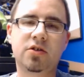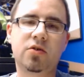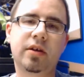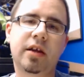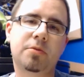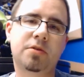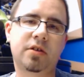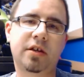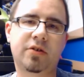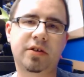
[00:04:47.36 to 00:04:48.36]
So it helps
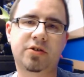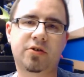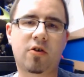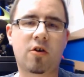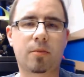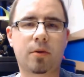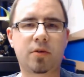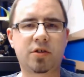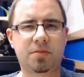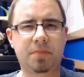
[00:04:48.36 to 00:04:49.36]
to increase her armor,
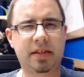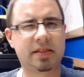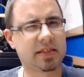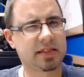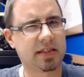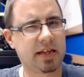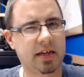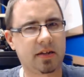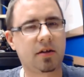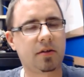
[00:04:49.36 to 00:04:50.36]
which is base
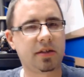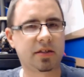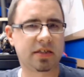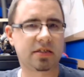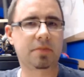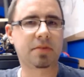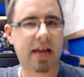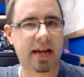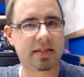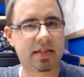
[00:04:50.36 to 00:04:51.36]
16, at least gets it up
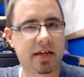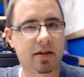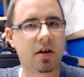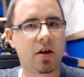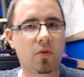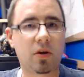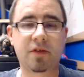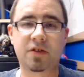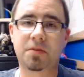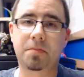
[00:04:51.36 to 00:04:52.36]
to 18
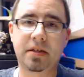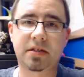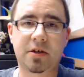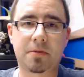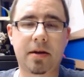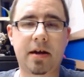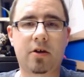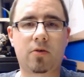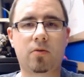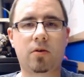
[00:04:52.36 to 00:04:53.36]
whenever there's a beast nearby
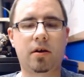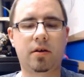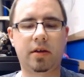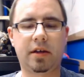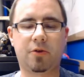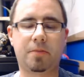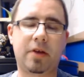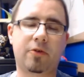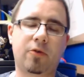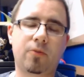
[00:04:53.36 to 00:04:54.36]
her in her
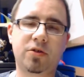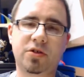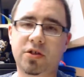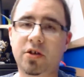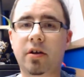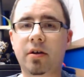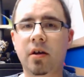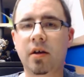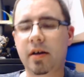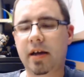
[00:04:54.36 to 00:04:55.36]
battle group, which is good.
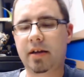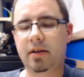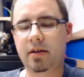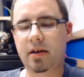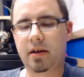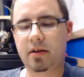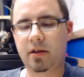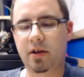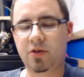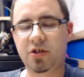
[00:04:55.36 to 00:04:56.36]
And
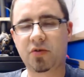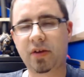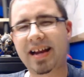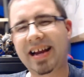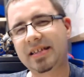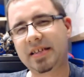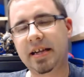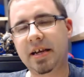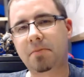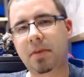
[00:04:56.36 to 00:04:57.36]
she's only got
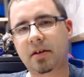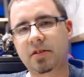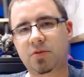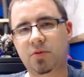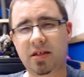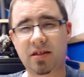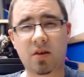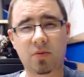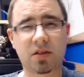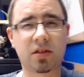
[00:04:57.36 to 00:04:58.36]
18 hit boxes, which I
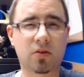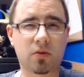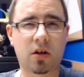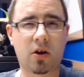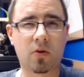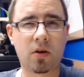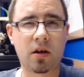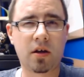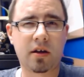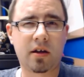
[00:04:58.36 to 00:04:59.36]
thought was a little low
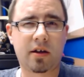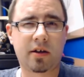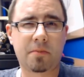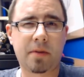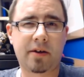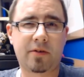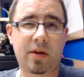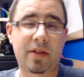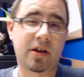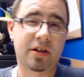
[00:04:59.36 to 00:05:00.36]
compared to
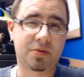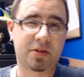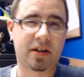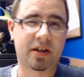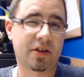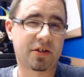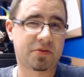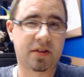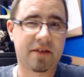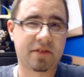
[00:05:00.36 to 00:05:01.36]
what I thought she was going to get. I thought
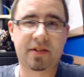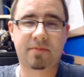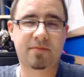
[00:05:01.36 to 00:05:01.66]
she was going to have like